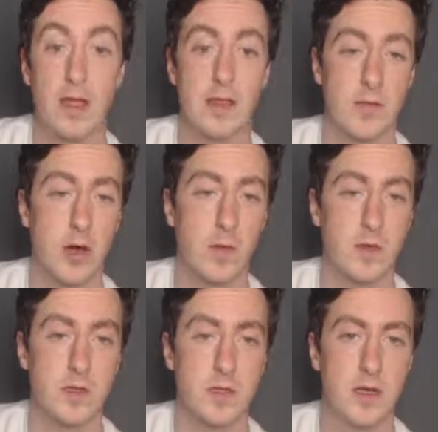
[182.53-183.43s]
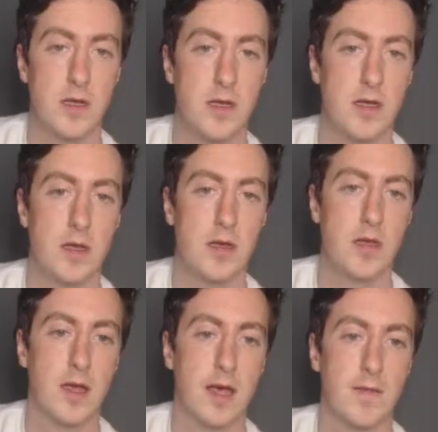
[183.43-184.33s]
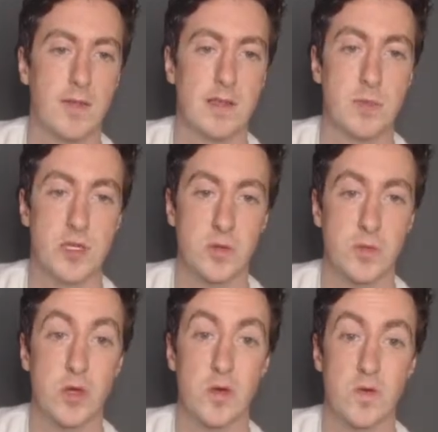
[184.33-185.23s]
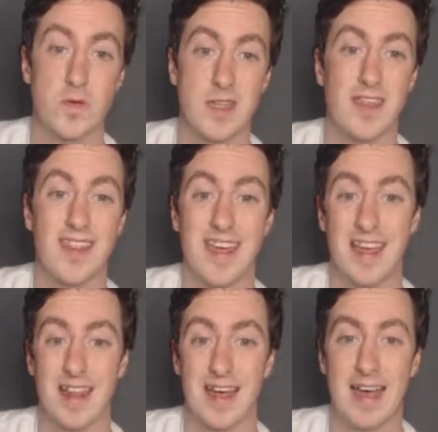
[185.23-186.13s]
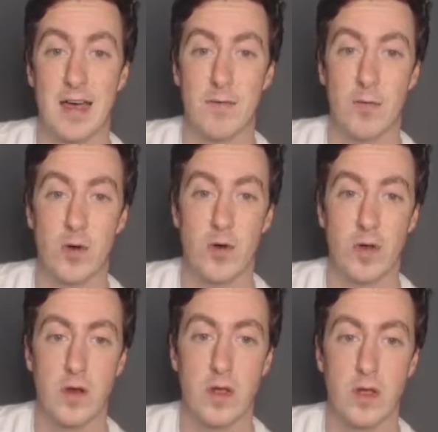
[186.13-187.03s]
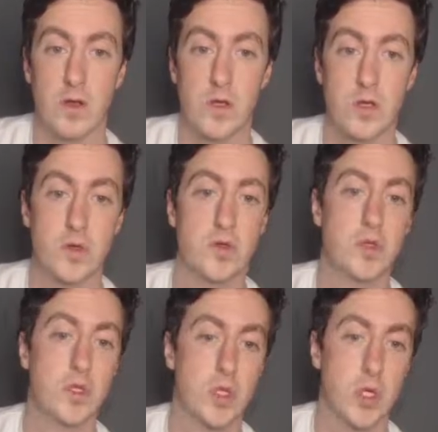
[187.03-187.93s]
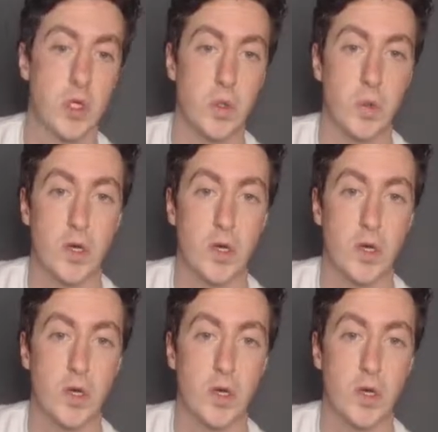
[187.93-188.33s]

at the moment. And if this bishop moves, then they'll have 1, 2,